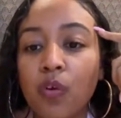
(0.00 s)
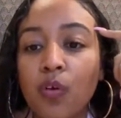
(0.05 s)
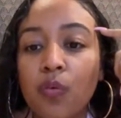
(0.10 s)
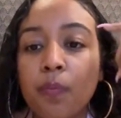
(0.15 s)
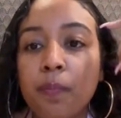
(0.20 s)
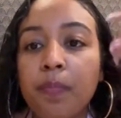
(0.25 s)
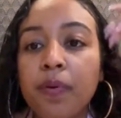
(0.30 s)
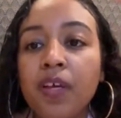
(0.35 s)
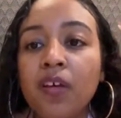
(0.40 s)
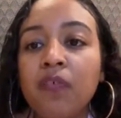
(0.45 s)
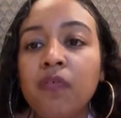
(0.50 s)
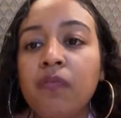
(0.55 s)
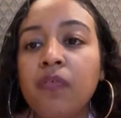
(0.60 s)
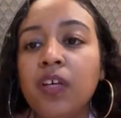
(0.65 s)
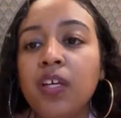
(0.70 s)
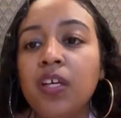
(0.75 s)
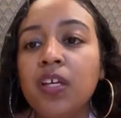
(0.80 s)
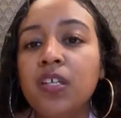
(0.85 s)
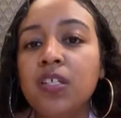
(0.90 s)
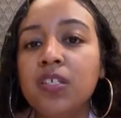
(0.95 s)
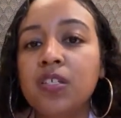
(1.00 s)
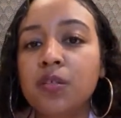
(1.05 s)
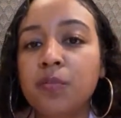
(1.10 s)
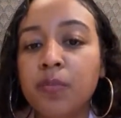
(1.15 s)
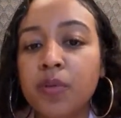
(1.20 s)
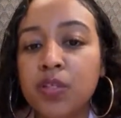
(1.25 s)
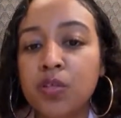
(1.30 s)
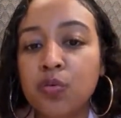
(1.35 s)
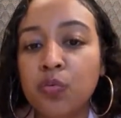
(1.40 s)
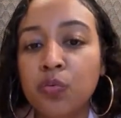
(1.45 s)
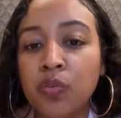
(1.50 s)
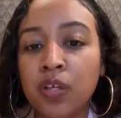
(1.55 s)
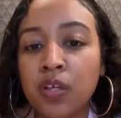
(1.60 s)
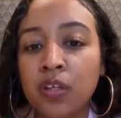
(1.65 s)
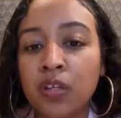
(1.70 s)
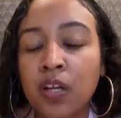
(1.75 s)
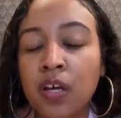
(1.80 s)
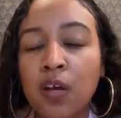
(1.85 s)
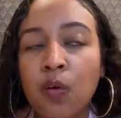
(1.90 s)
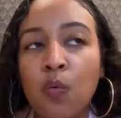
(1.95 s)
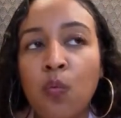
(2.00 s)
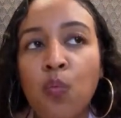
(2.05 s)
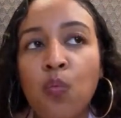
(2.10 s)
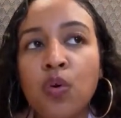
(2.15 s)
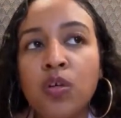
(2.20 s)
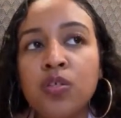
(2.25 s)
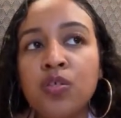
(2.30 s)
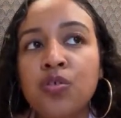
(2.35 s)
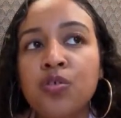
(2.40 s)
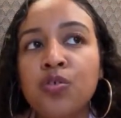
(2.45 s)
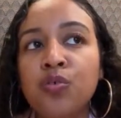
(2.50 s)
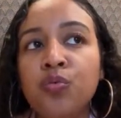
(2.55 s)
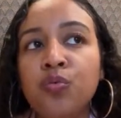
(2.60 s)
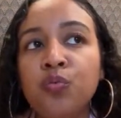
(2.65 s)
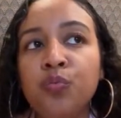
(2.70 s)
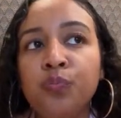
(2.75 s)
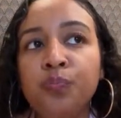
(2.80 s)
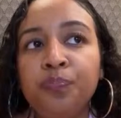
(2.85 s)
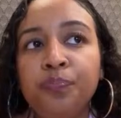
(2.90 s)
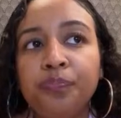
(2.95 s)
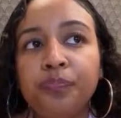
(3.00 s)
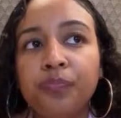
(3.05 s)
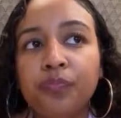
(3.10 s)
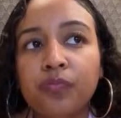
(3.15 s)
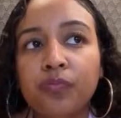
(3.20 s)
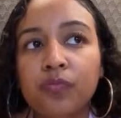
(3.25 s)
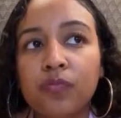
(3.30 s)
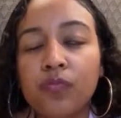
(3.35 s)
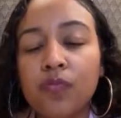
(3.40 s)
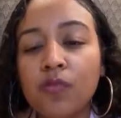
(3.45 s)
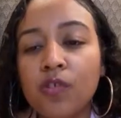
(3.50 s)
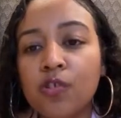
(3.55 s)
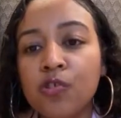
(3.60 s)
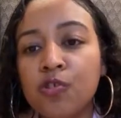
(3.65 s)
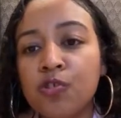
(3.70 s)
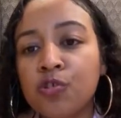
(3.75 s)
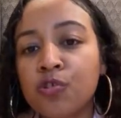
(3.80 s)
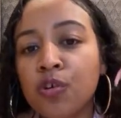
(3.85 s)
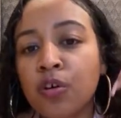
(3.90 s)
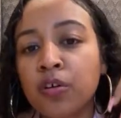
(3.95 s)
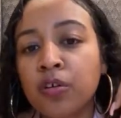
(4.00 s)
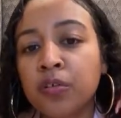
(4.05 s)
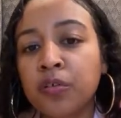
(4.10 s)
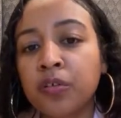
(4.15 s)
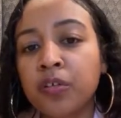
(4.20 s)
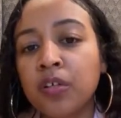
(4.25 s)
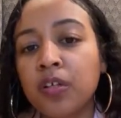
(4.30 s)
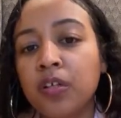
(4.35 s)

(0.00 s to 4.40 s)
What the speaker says: Being vegan is a mental thing. Like once you start